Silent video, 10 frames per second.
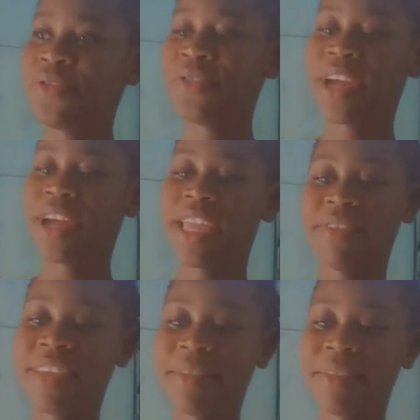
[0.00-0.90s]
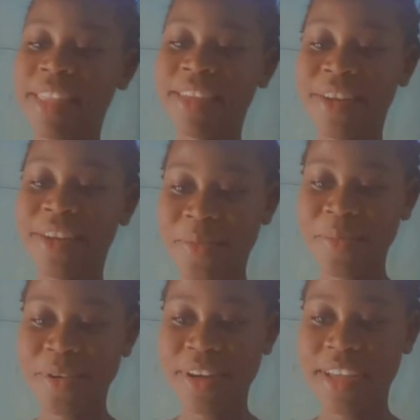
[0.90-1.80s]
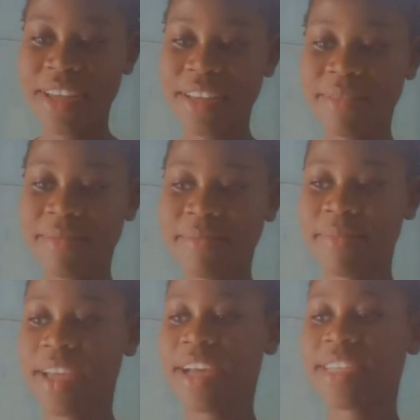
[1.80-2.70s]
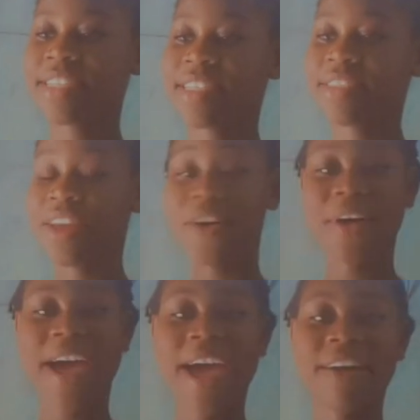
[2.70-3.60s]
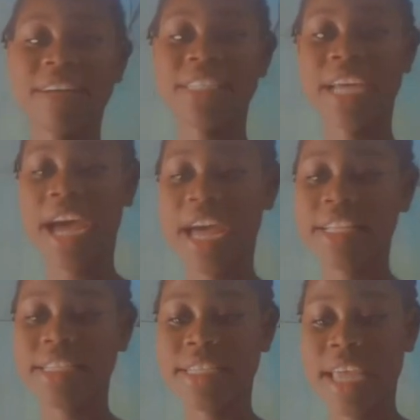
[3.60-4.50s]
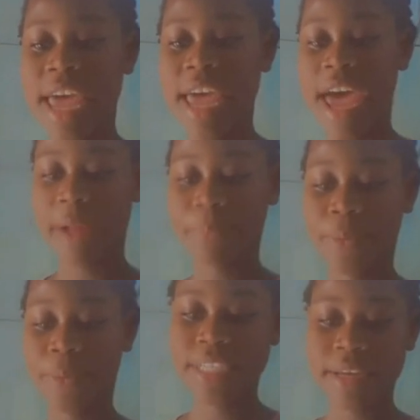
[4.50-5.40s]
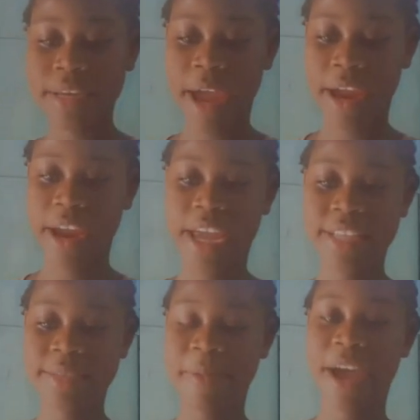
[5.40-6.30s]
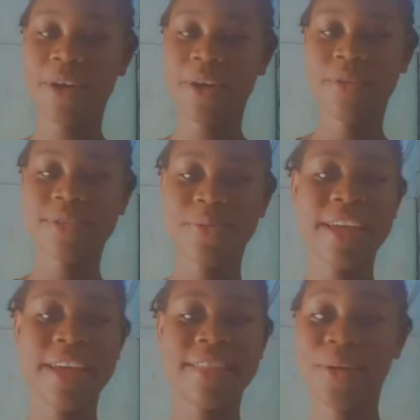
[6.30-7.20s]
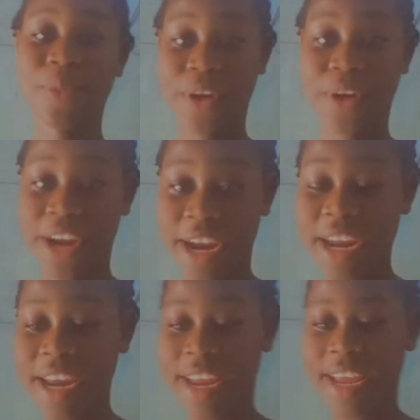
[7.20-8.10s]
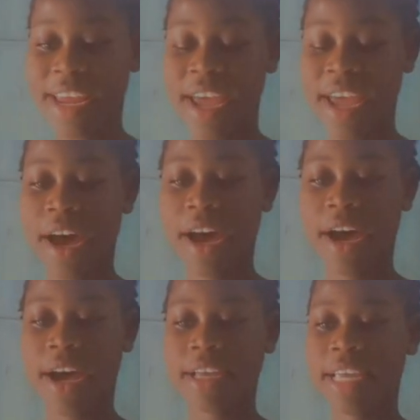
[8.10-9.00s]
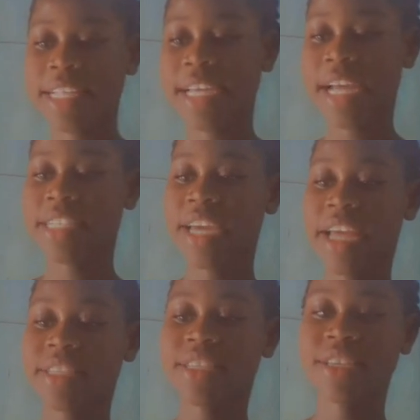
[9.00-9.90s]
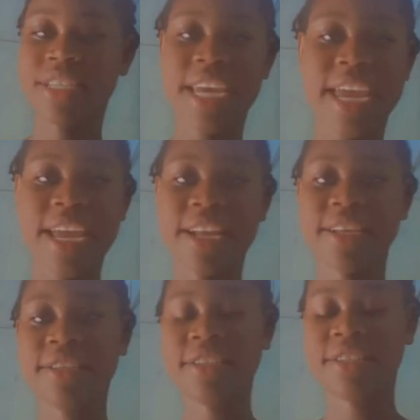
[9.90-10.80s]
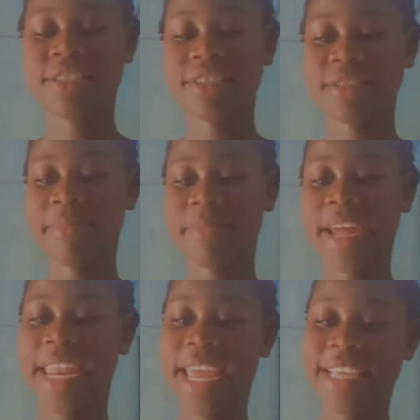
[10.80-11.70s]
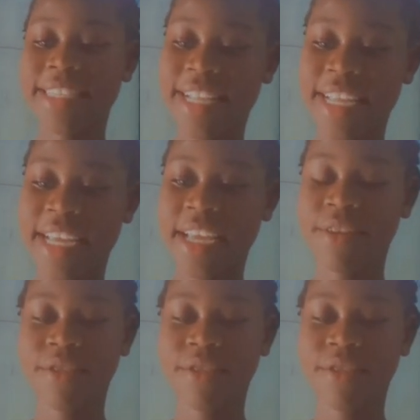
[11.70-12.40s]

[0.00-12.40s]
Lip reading: for gifting me the Chromebook, because now I have a chance at putting my grades back to where they were, getting a chance to change my destiny,